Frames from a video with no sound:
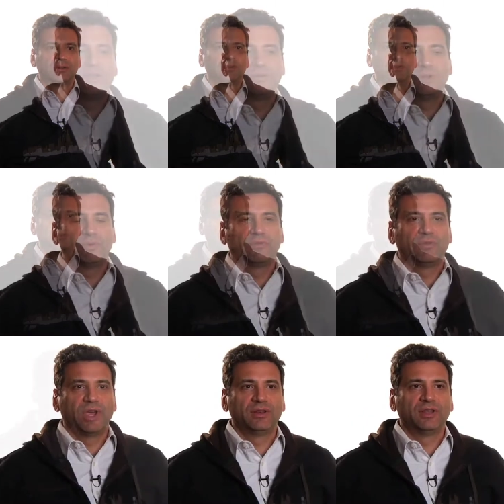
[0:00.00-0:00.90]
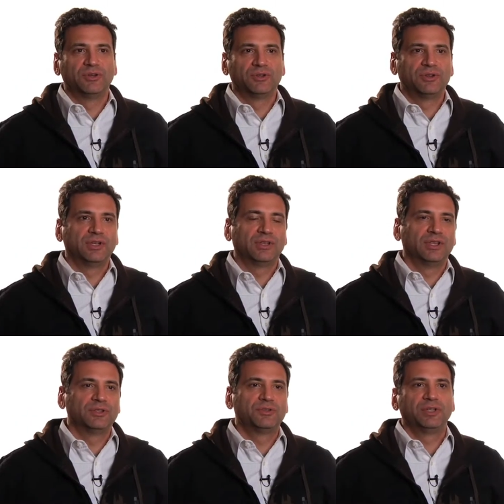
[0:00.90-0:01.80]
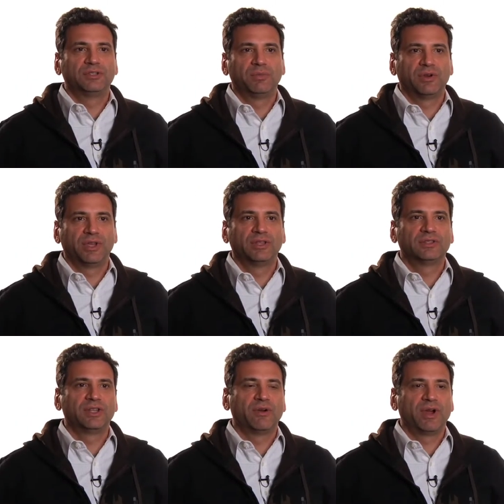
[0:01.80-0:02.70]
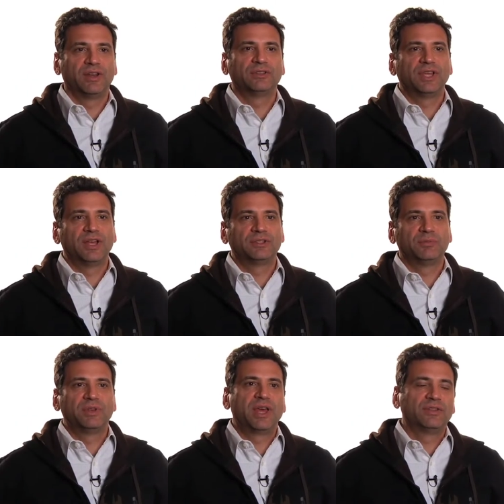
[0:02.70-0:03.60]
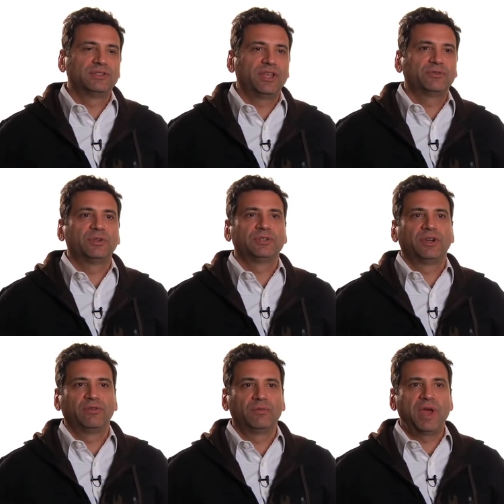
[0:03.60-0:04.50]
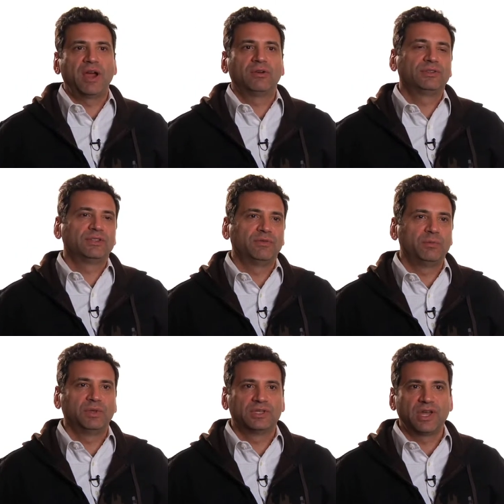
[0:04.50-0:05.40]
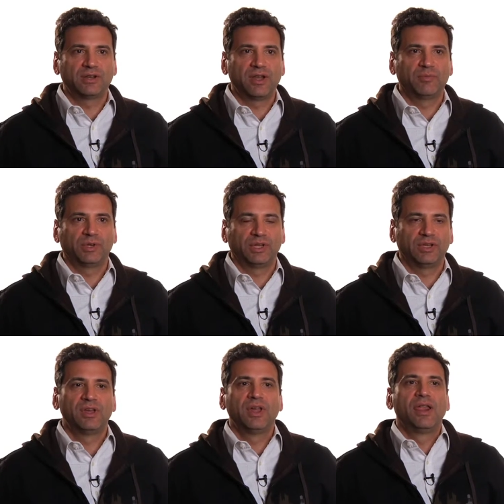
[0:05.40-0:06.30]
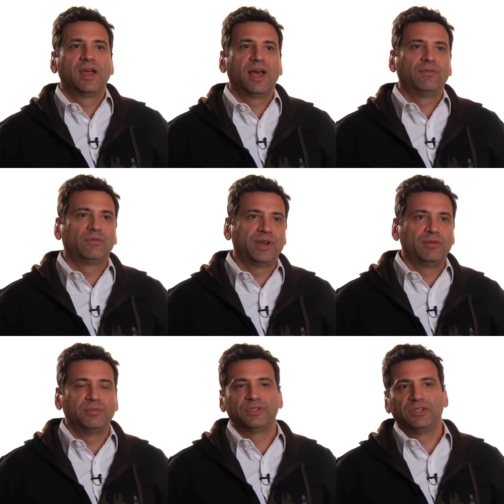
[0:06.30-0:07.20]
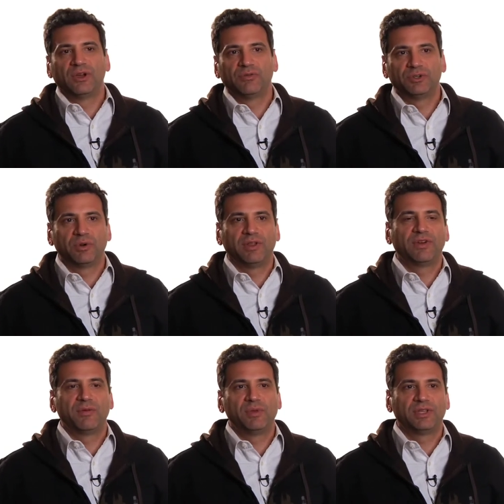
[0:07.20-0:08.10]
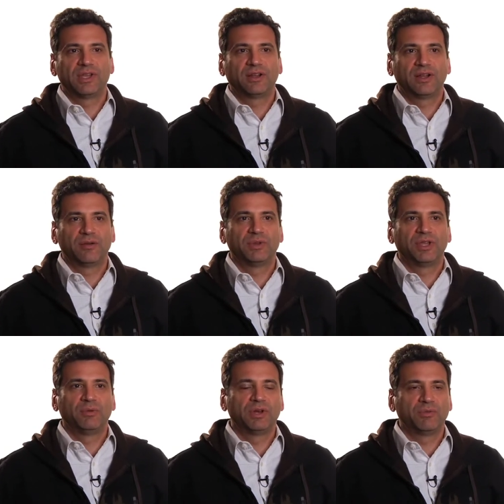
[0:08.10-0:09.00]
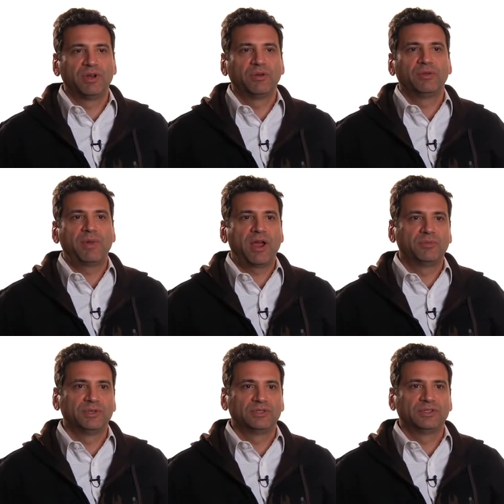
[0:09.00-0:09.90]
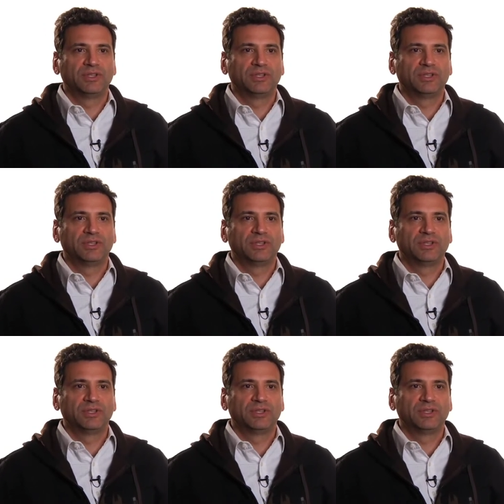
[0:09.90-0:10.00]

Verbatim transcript: You know, we have great industry, industry experience. You know, our head of sales has been head of sales for alternative apparel, a $70 million company. I've run and been CEO of a $25 million company. We know, we know the apparel business